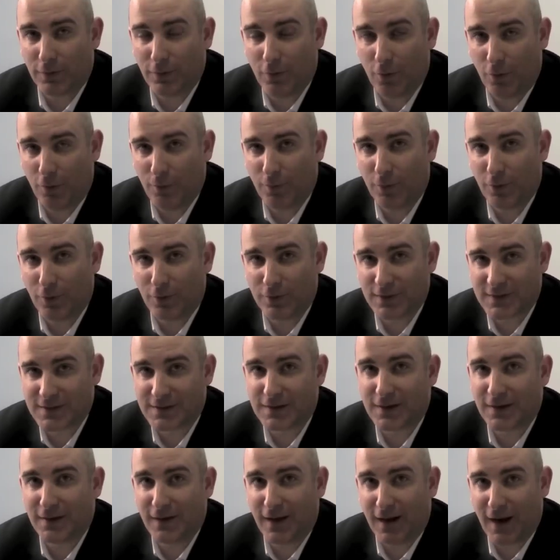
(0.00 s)
unbeknownst
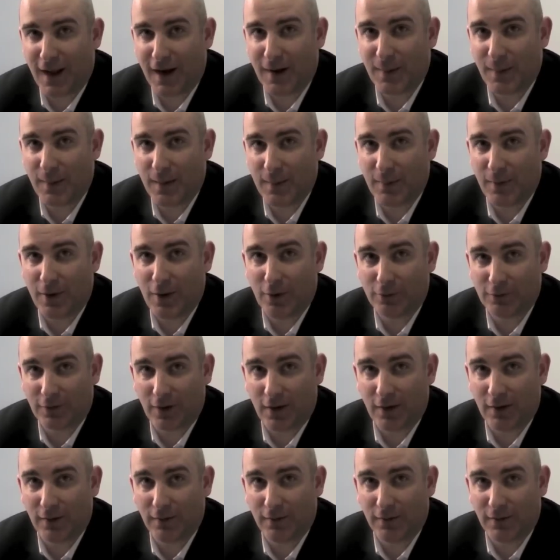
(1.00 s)
to a lot of people out
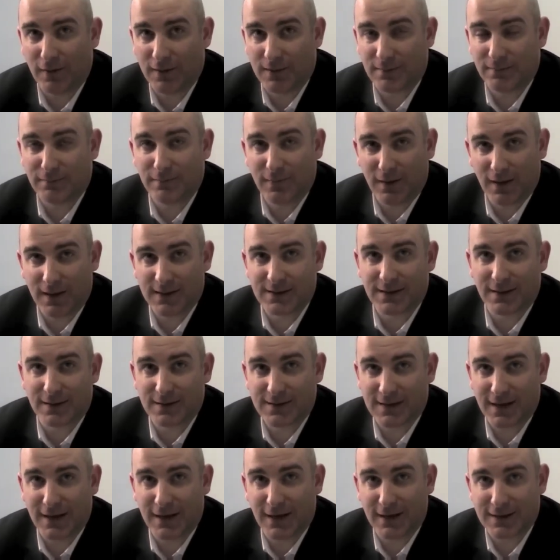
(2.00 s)
there, as I
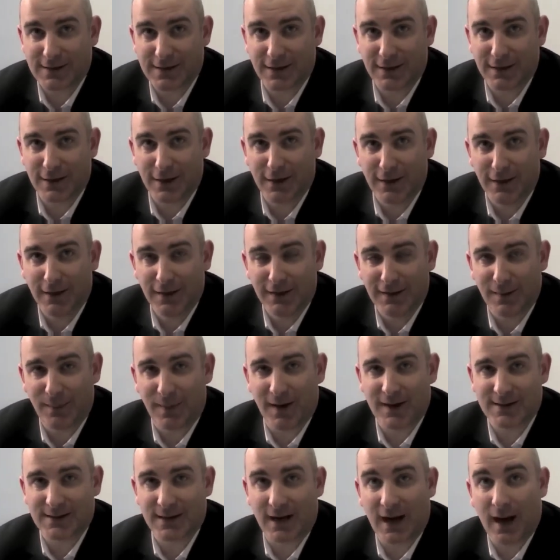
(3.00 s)
say, let's say the, the
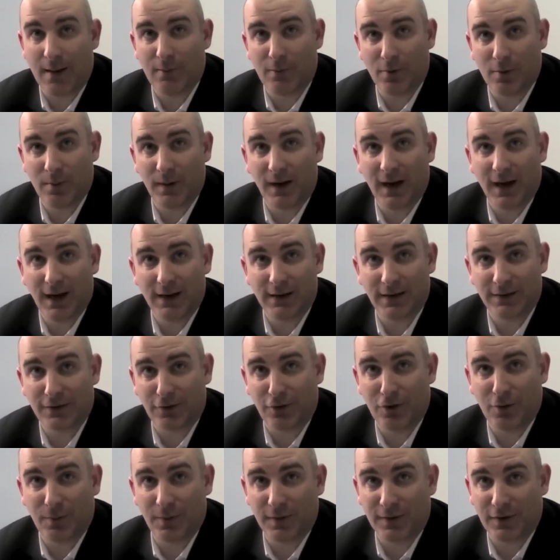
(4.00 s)
Plastic Hammer Brigade that
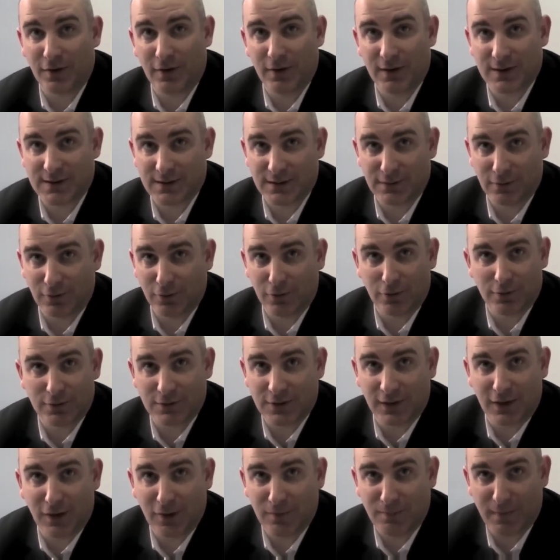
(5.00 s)
turn up in Thurles and don't go
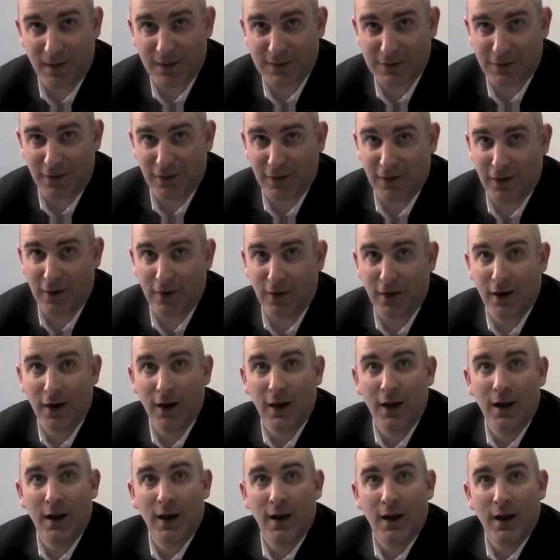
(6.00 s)
to club match all year,
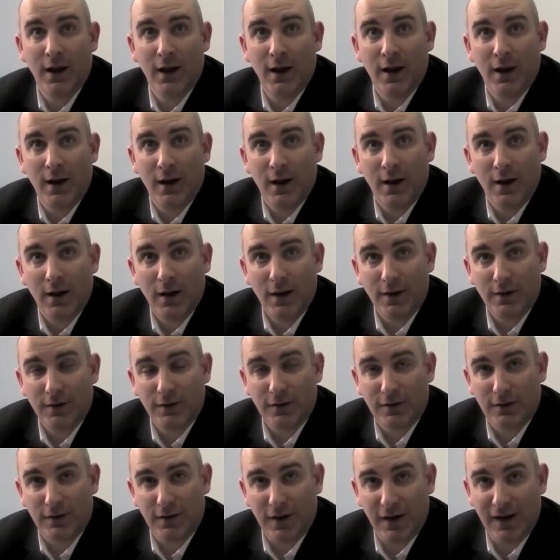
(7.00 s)

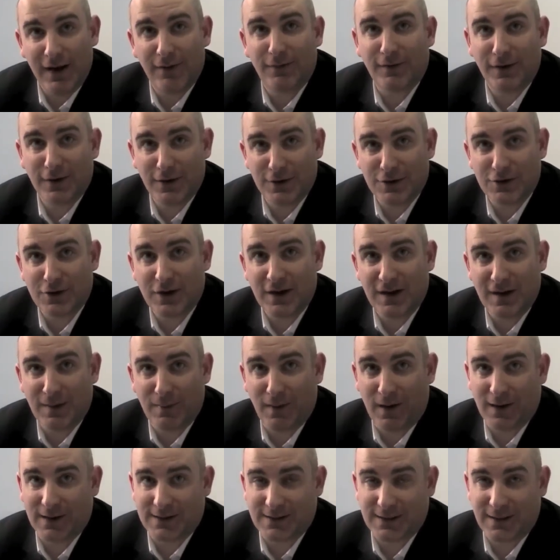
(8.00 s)
the lifting the treaty
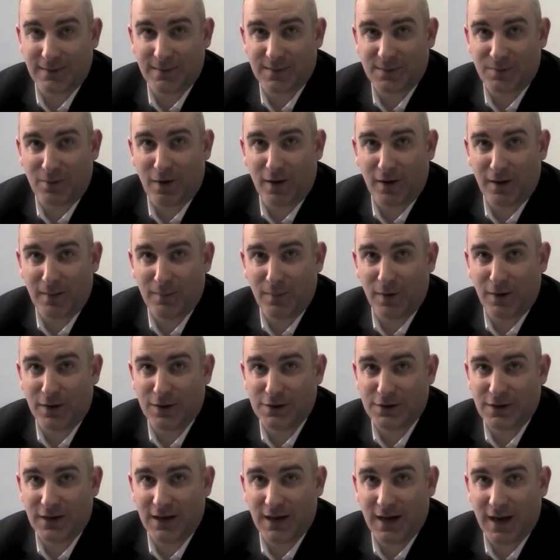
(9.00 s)
policy that was brought in by the
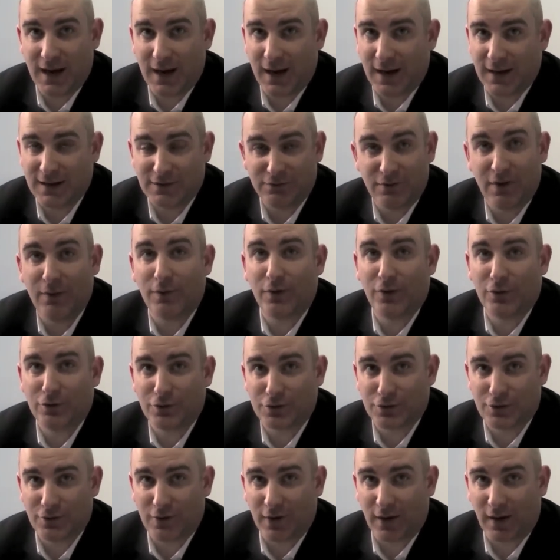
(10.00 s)
GAA is
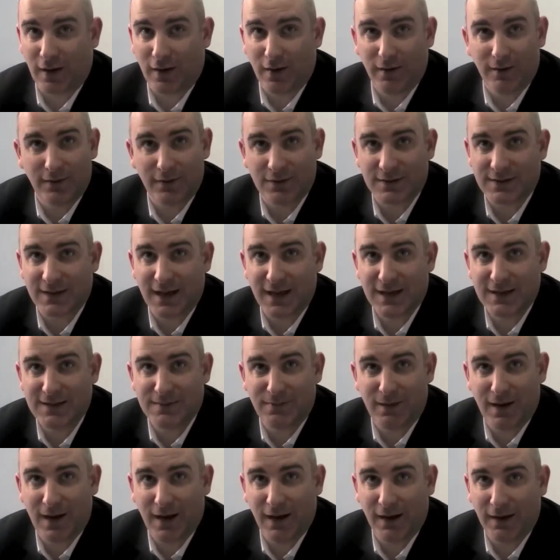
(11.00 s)
revolutionary. There's
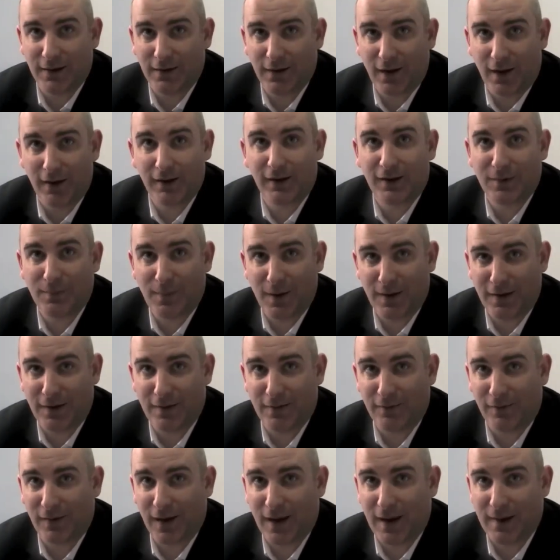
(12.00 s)
kids playing
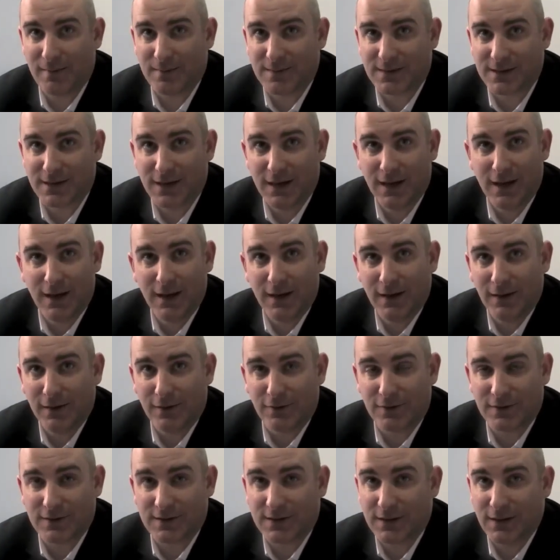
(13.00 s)
non-competitive games.
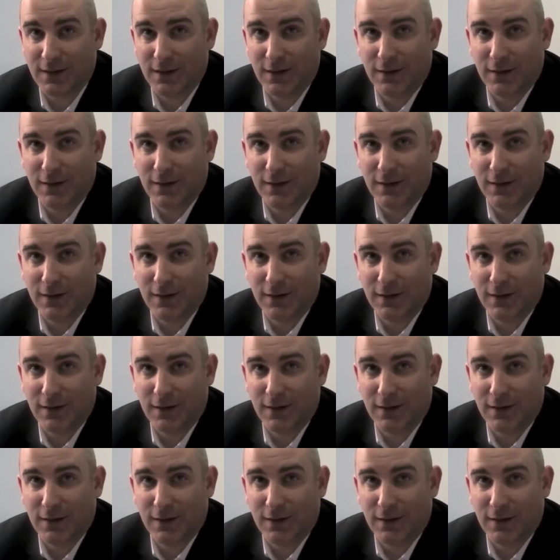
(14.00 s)
There's